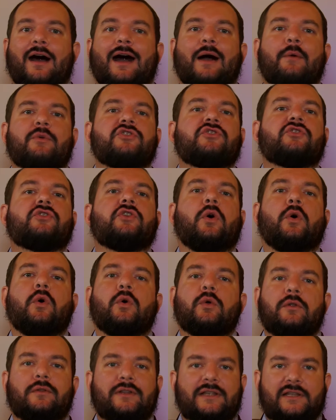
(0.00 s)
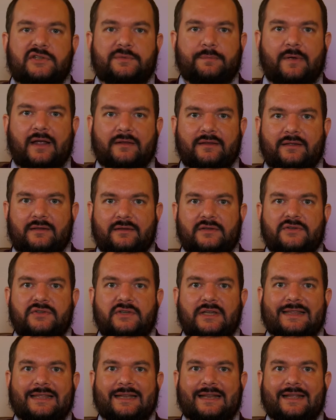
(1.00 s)
I was totally expecting to
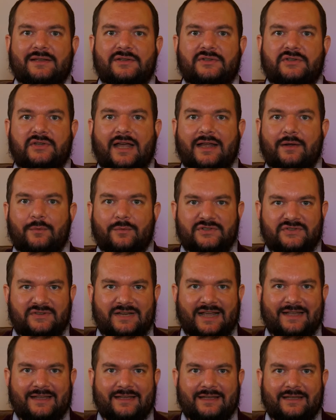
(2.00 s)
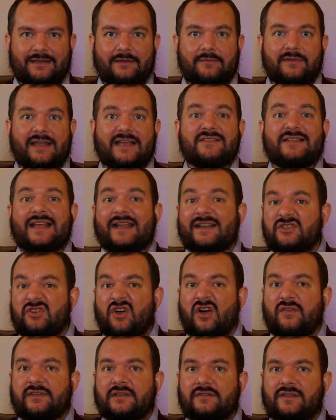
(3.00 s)
see that his site was tanking, as that is
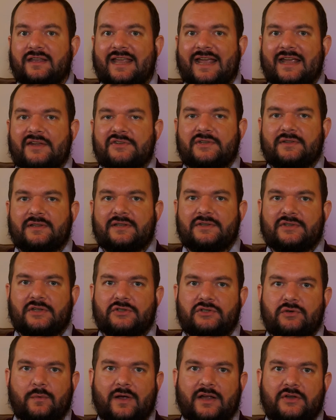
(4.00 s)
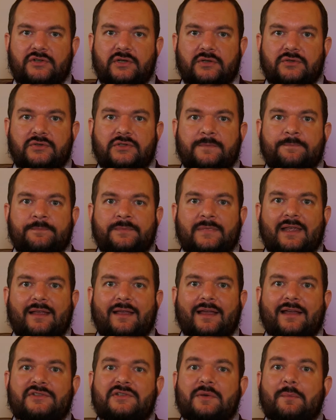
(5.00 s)
often the case in these situations.
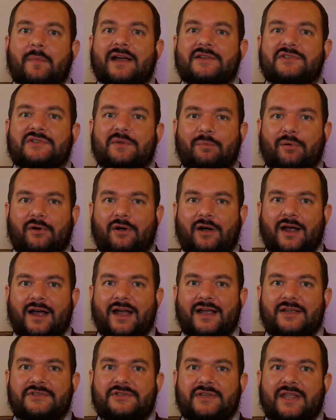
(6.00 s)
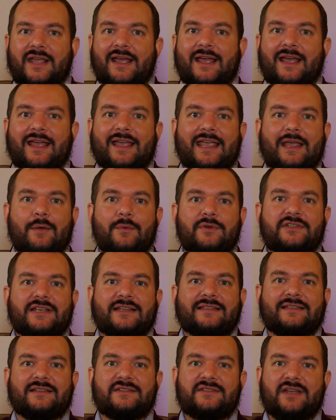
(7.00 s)
And to my surprise, he was
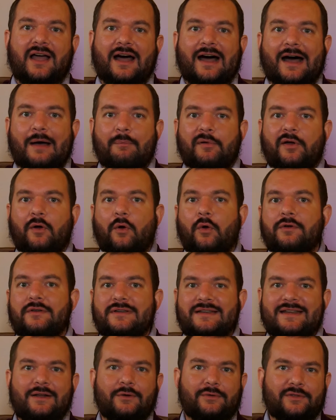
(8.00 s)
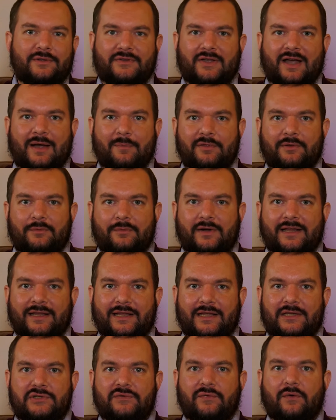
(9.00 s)
at the top or near the top of the
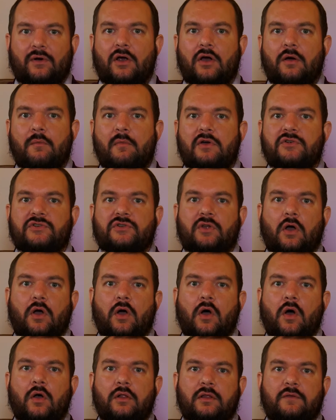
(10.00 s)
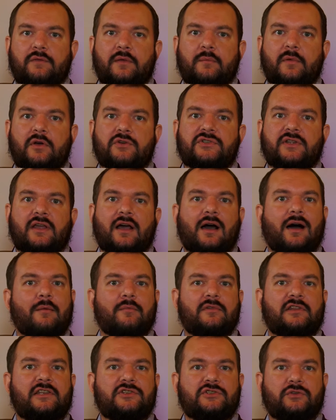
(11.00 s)
rankings for almost all of the most
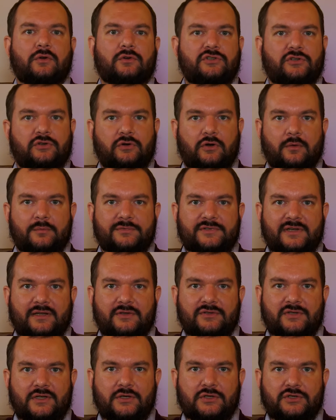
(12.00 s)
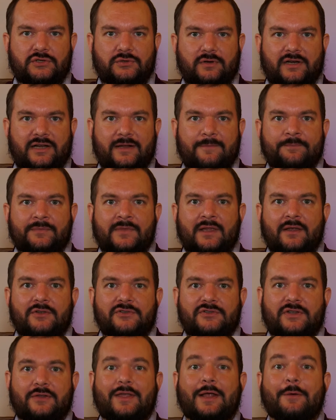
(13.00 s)
commonly searched terms in his industry.
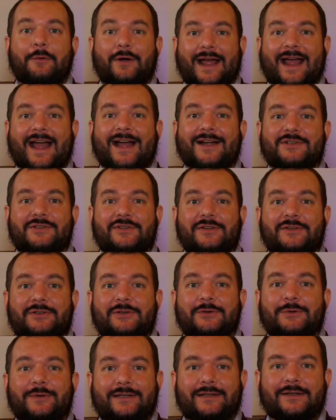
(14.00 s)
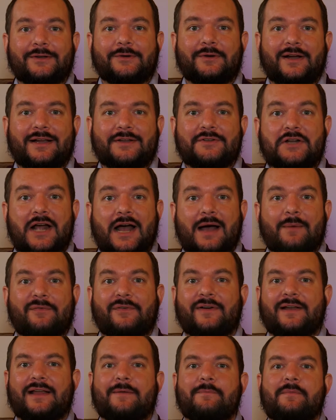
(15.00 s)
So they were actually doing a great job
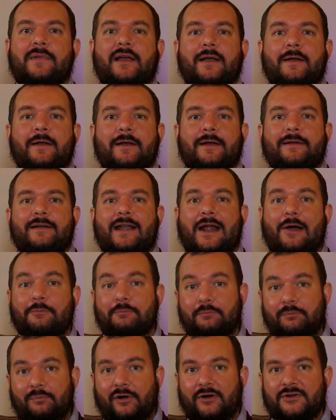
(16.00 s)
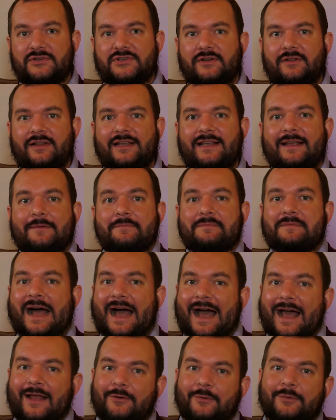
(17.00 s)
for him. Now, personally,
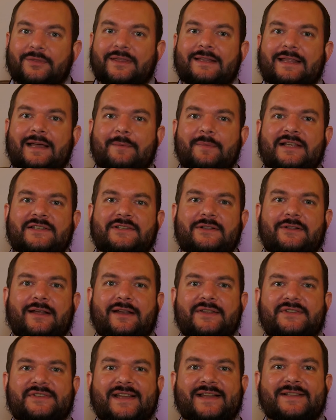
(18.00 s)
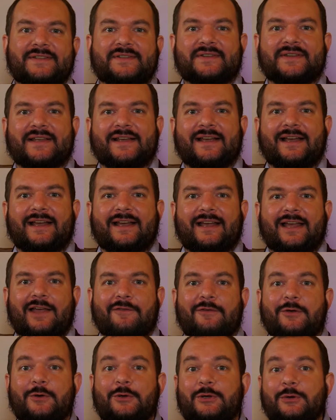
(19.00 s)
I don't think that makes a lot of sense.
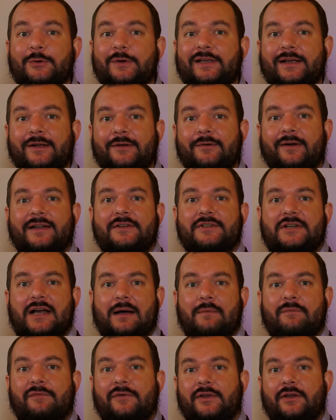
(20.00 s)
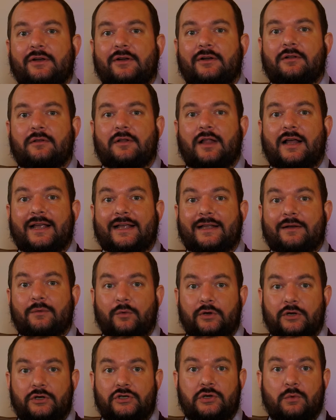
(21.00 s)
If you're doing a great job for your client,
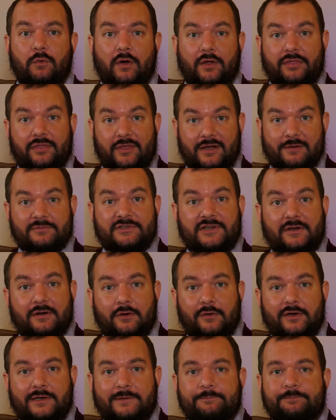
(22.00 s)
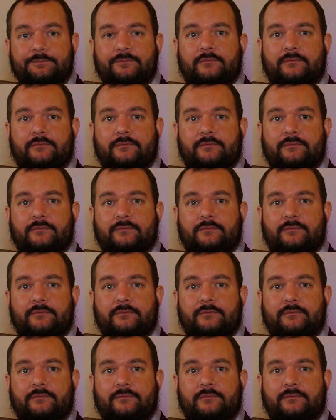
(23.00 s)
wouldn't you want them to know it?